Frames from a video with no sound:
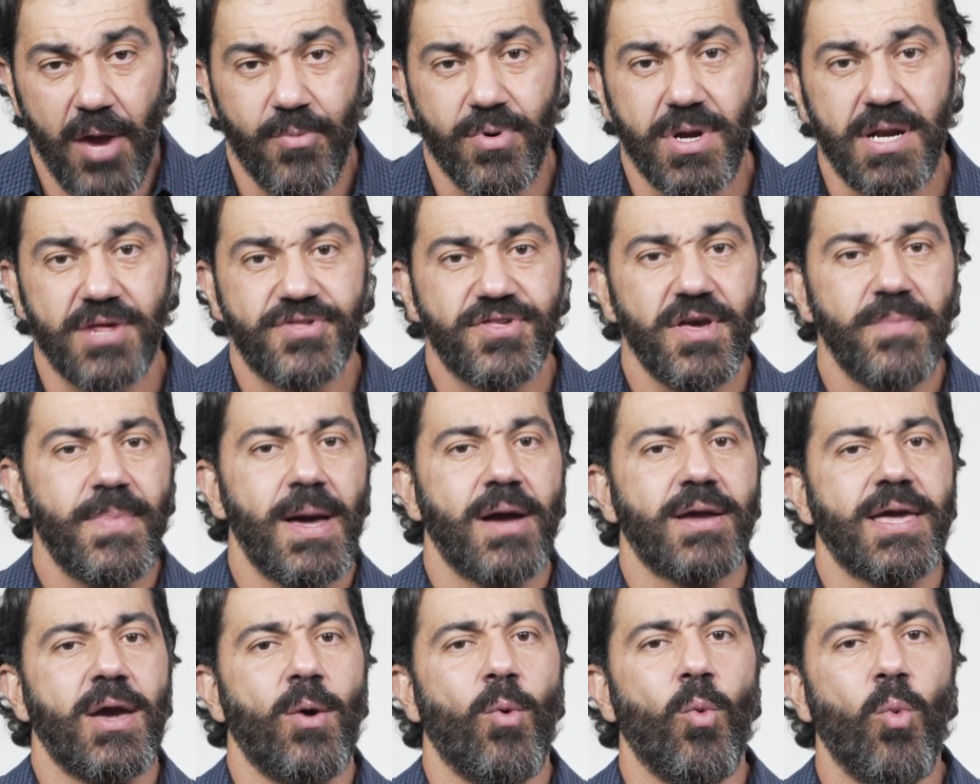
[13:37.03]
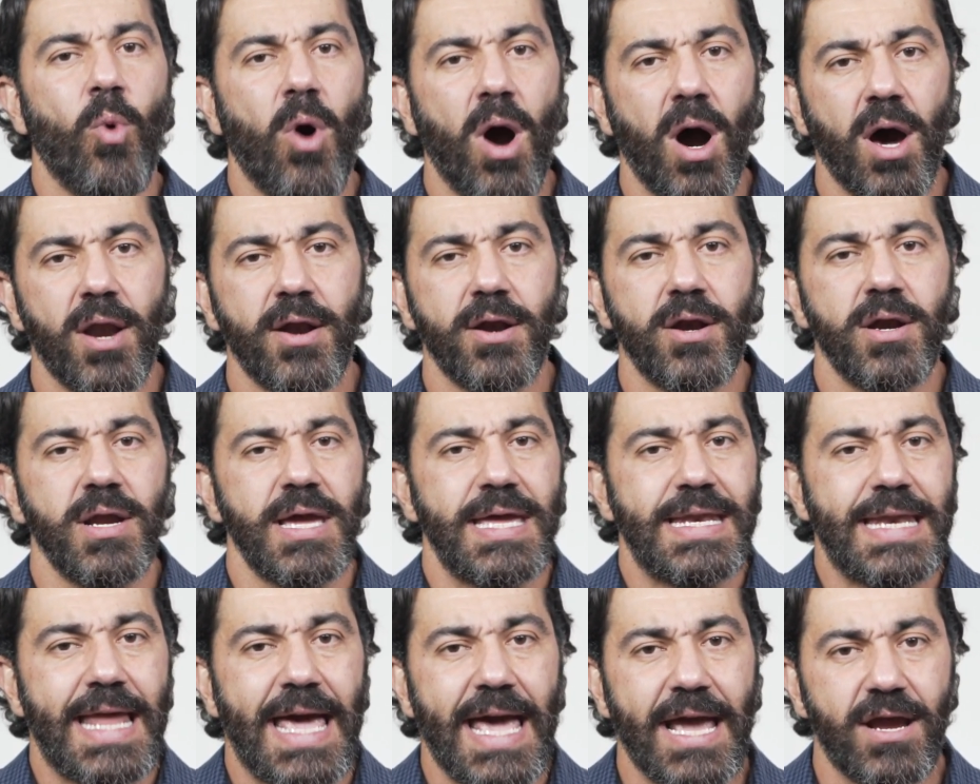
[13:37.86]
and we're going to somehow get water
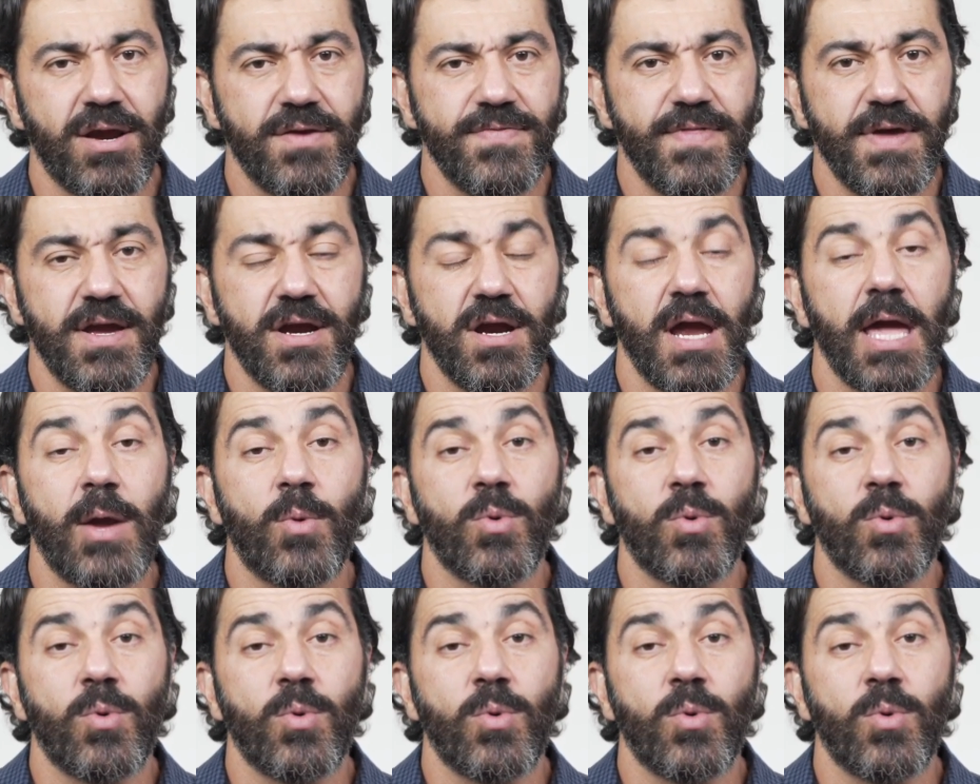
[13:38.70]
and air there,